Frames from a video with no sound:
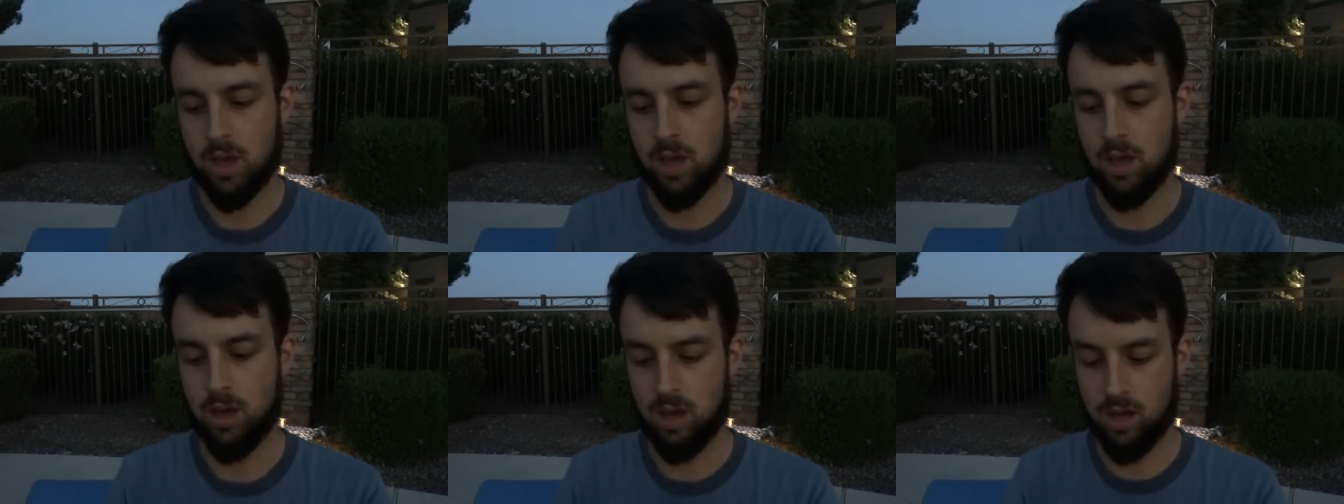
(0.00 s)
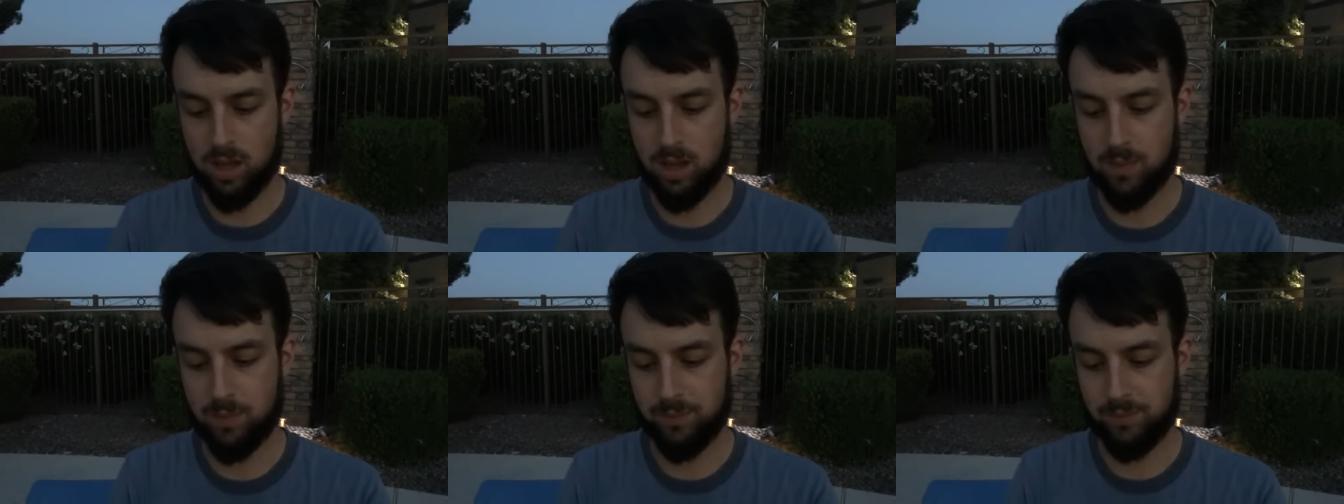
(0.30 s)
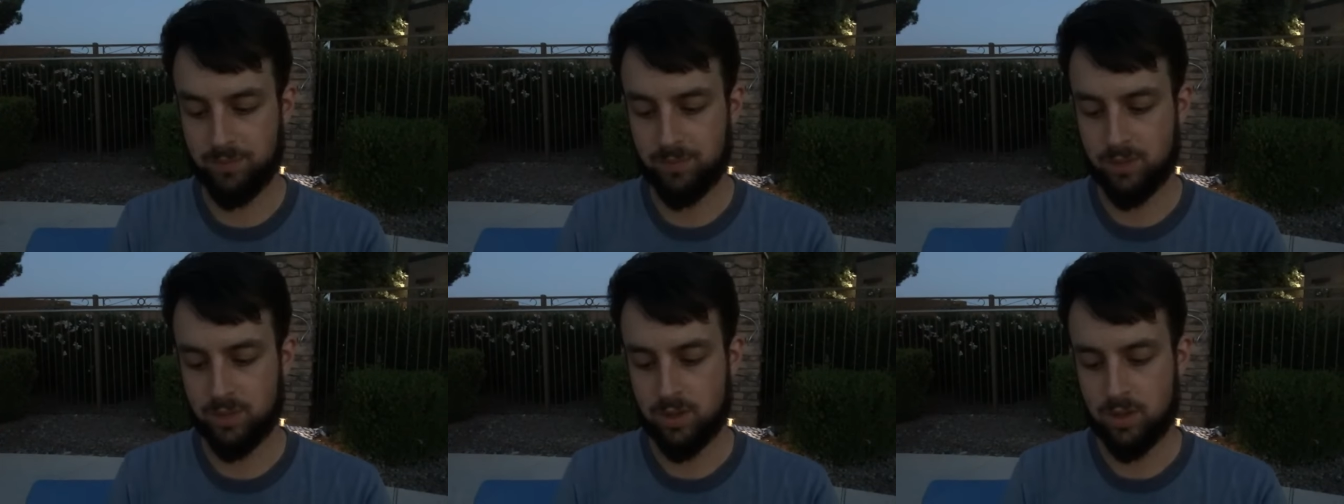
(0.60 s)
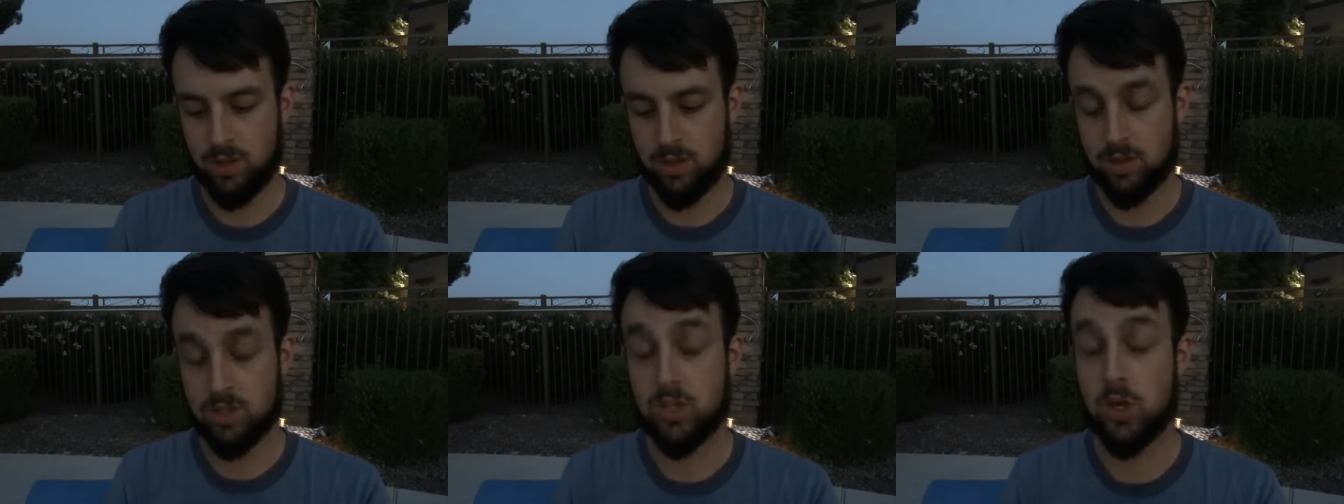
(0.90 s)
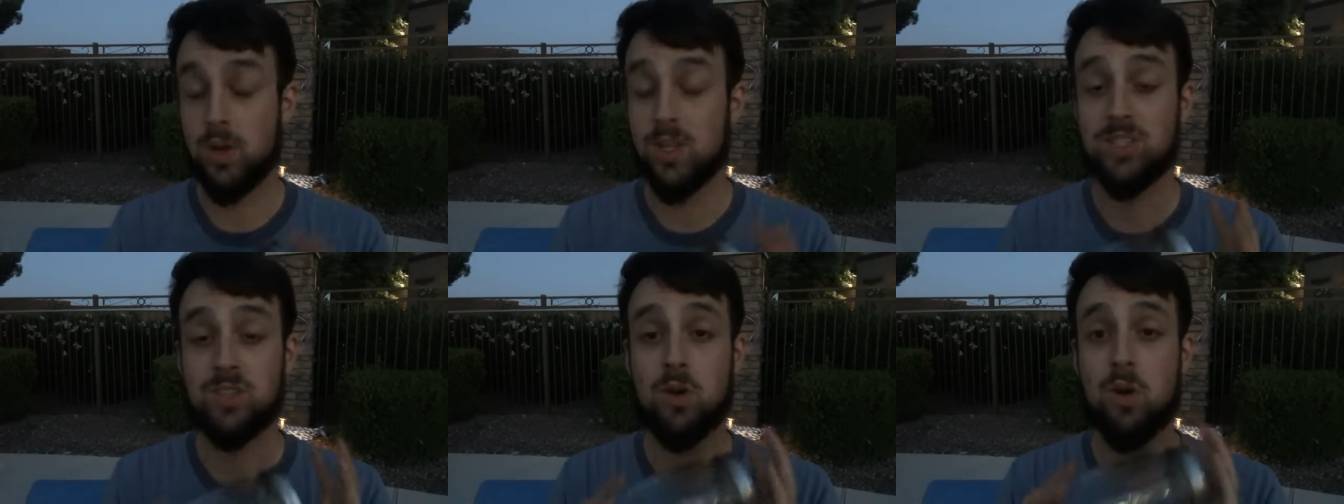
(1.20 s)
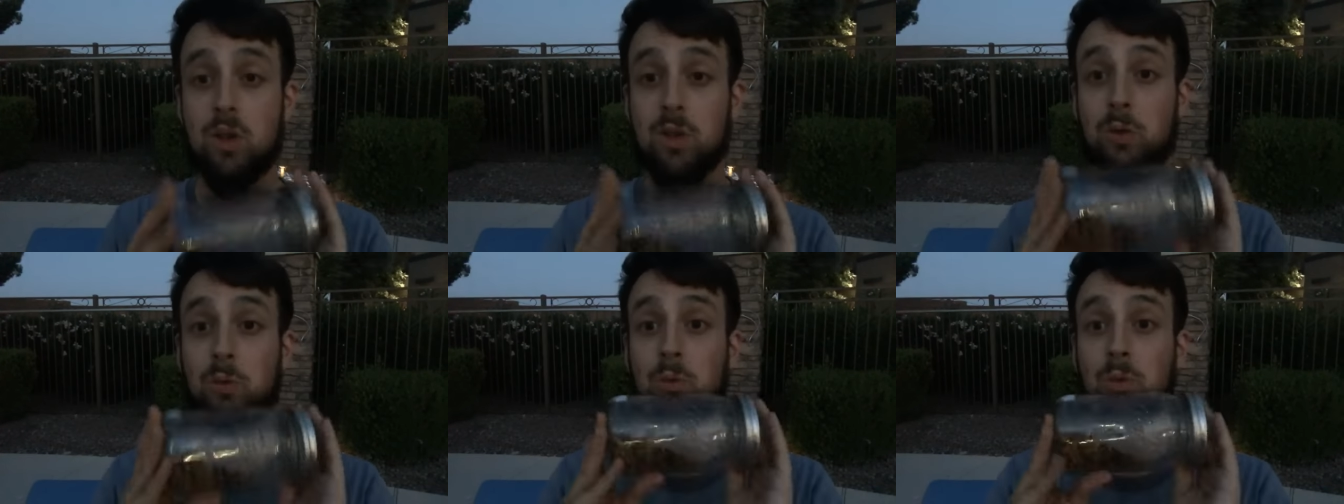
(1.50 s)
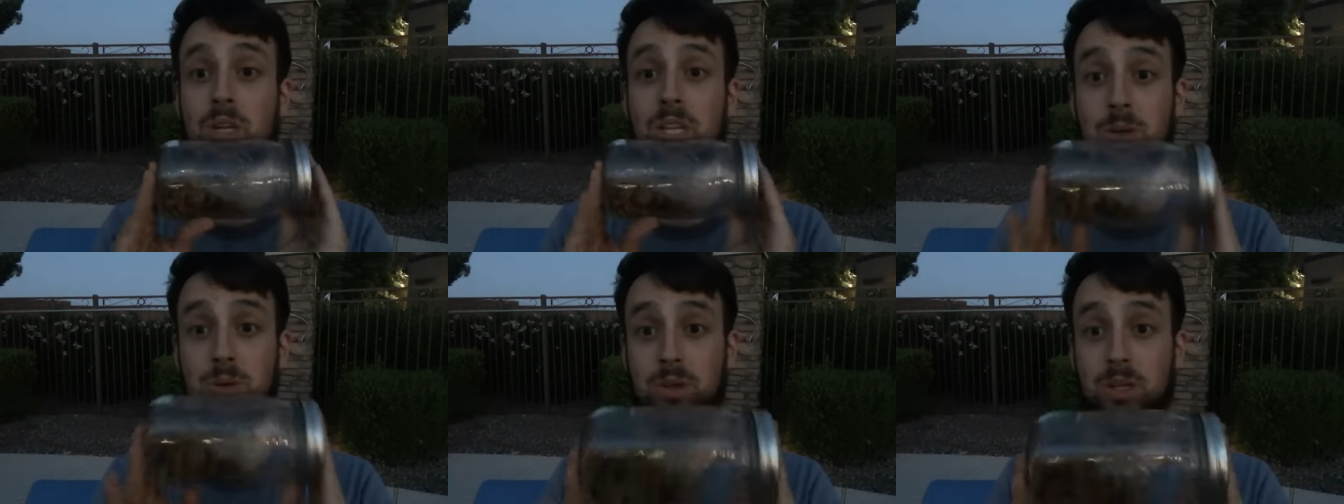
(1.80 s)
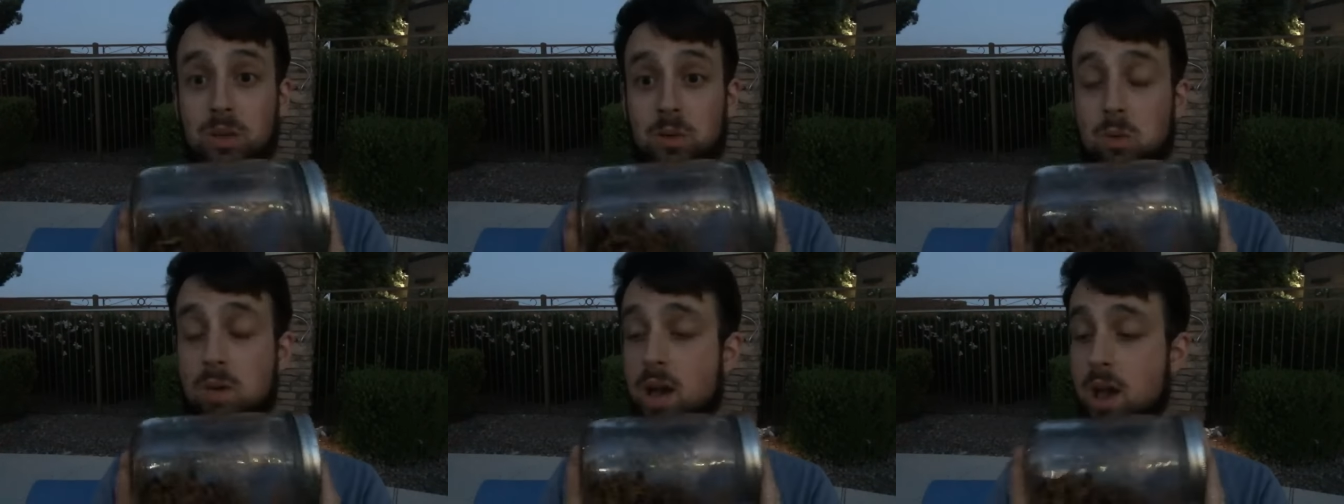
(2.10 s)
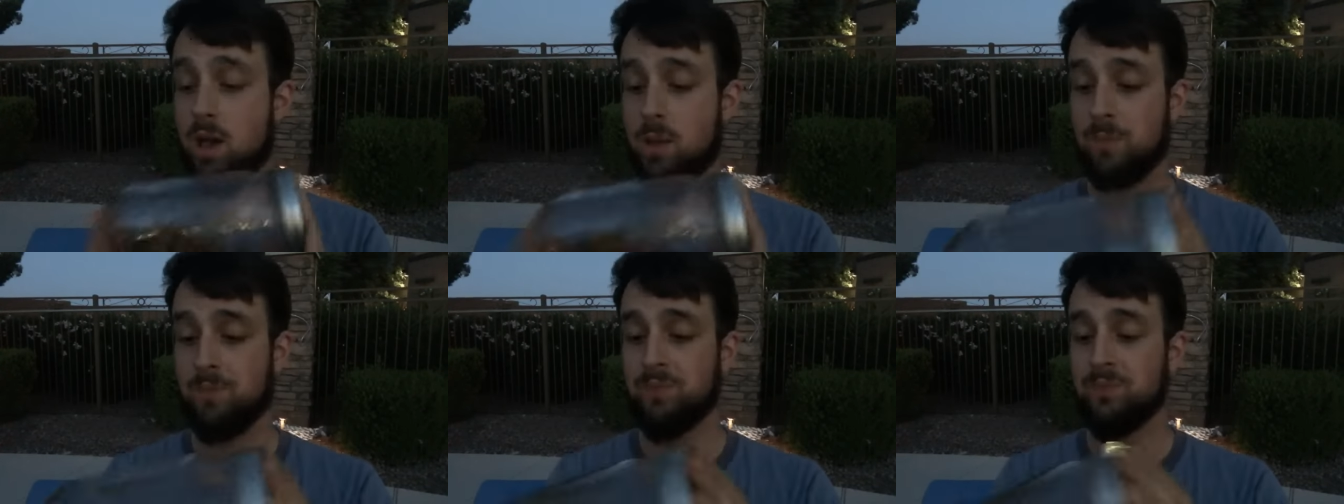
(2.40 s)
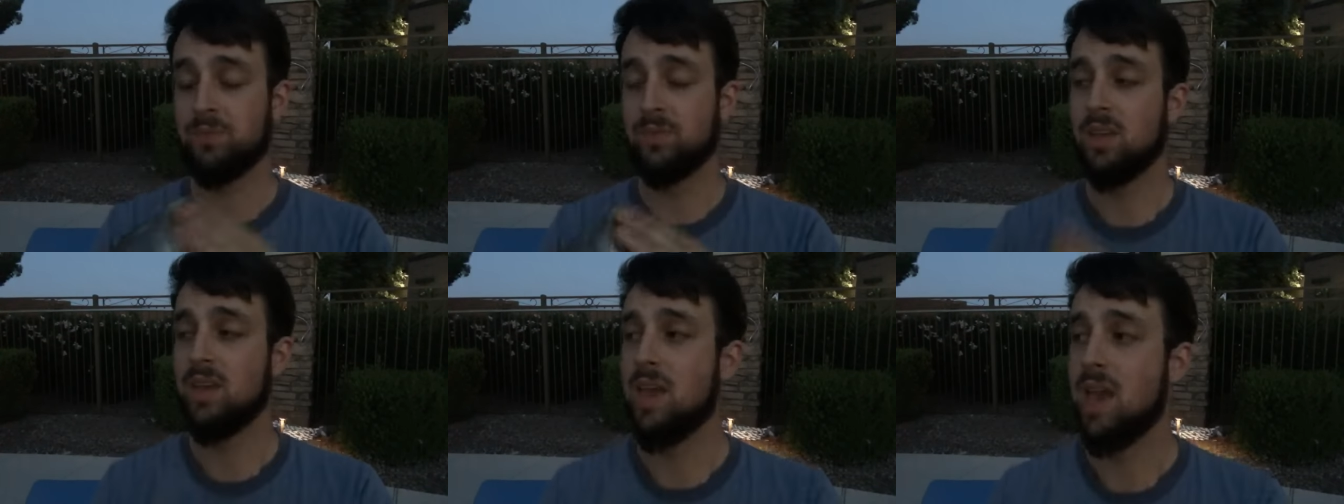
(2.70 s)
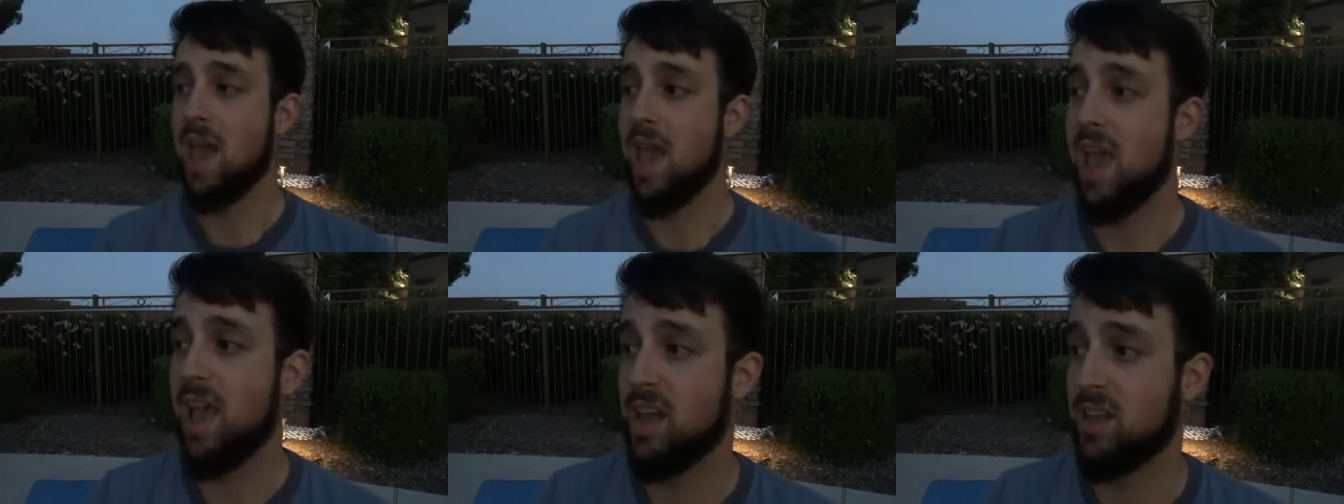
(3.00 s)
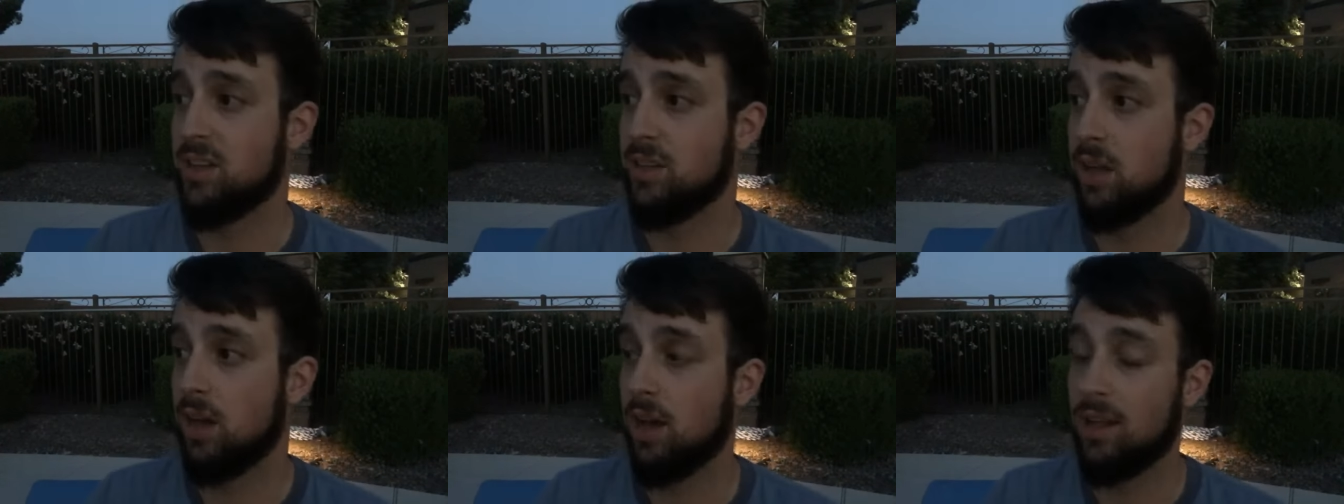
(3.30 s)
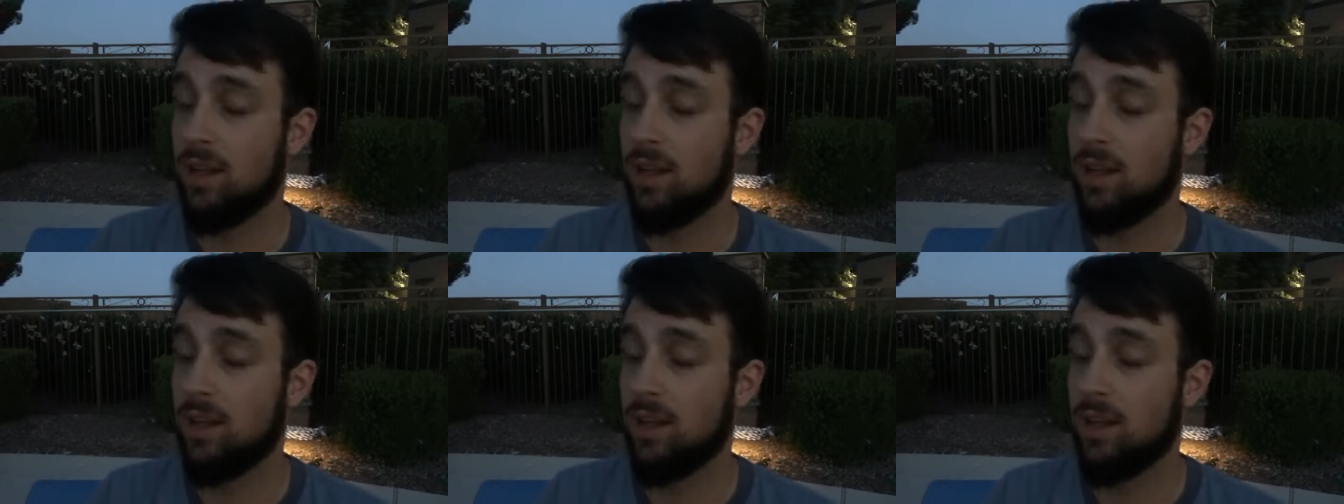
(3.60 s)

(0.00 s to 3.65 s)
Um, so it's going really, really well. And a